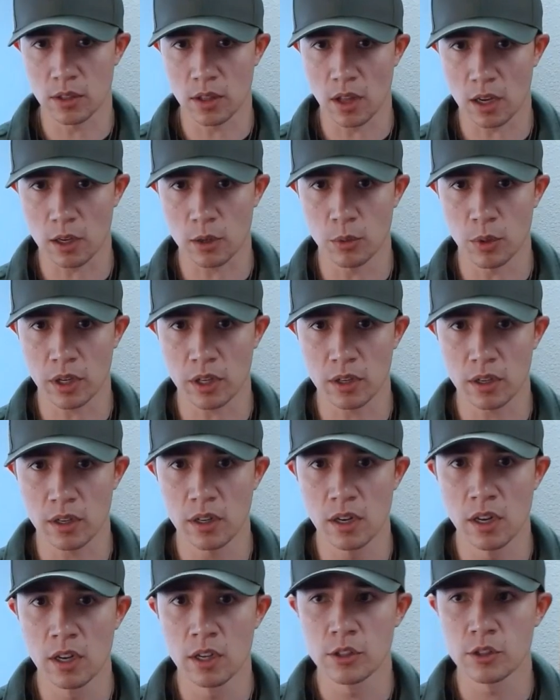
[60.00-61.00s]
a lot quicker
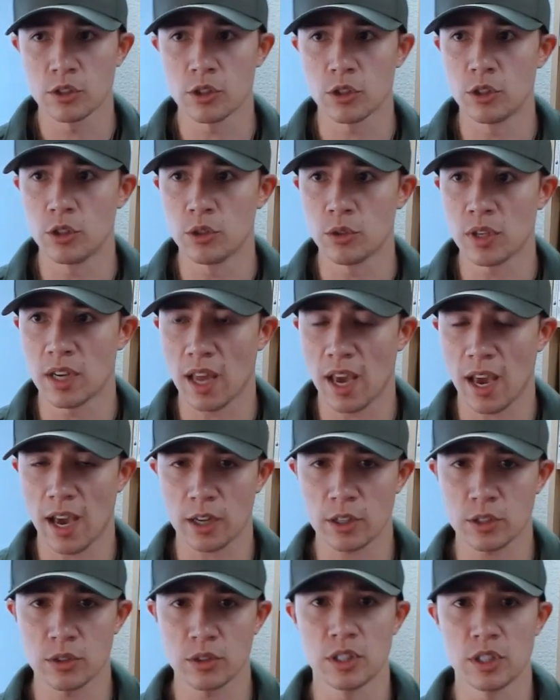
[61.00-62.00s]
so you can
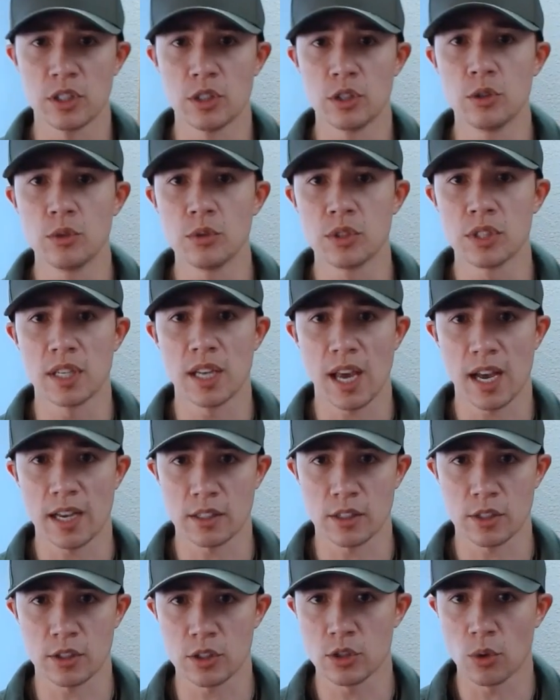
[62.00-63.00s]
actually use it as a
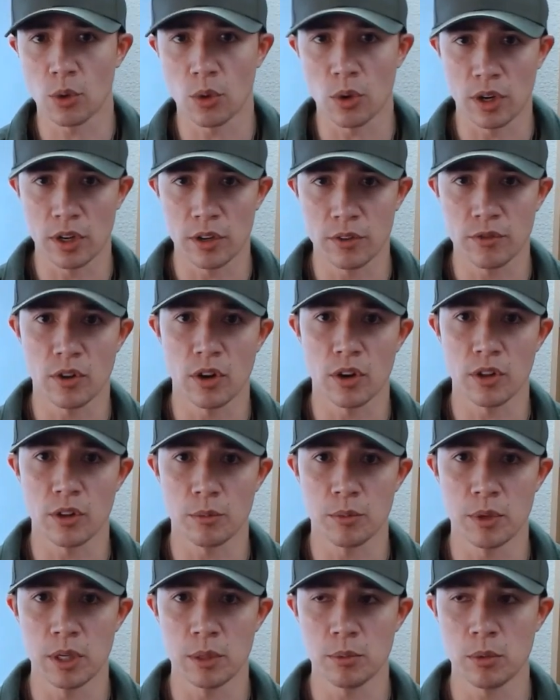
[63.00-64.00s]
story for other
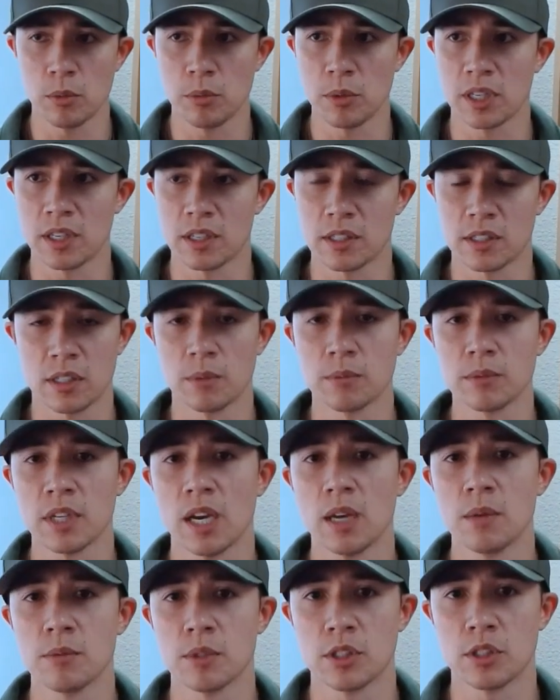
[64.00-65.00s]
people, because
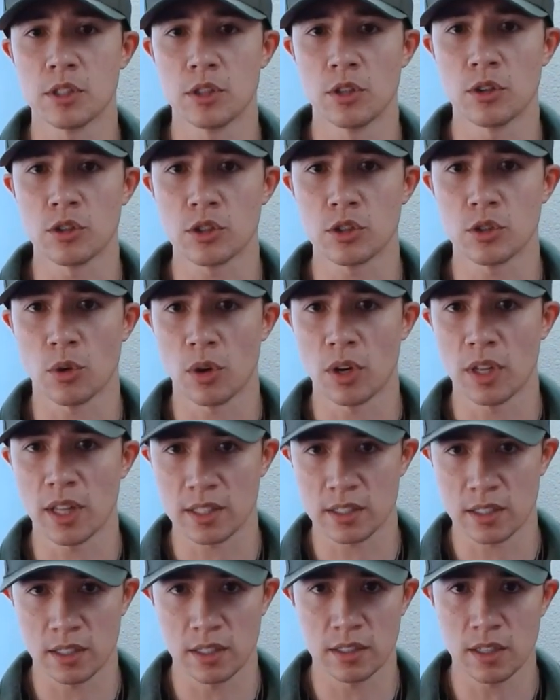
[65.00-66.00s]
sometimes it's your story that's
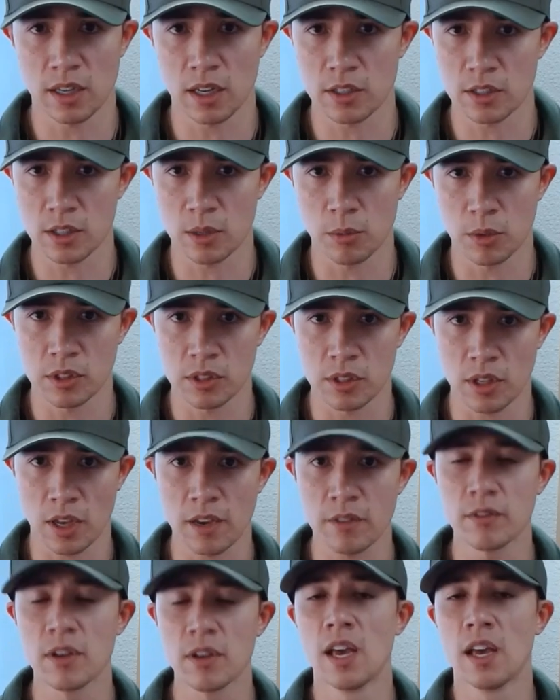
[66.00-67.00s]
going to touch someone's life
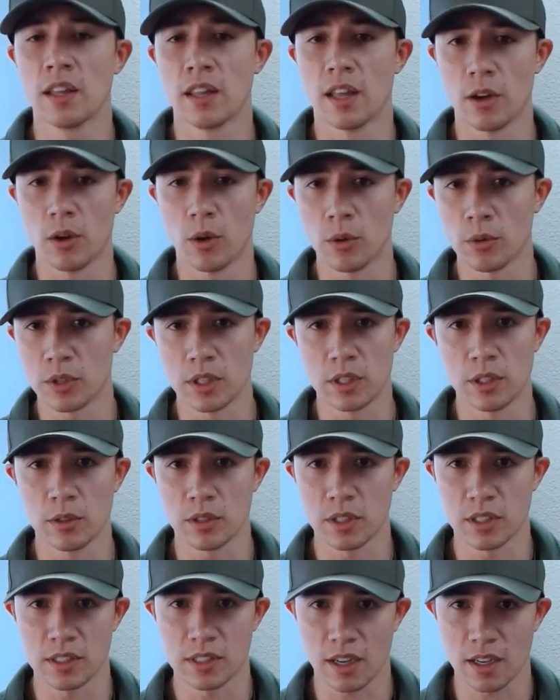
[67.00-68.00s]
that only you
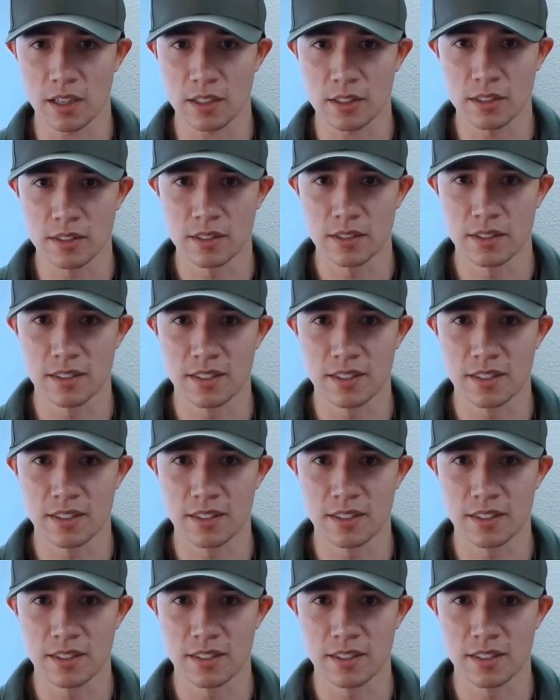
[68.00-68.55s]
can touch.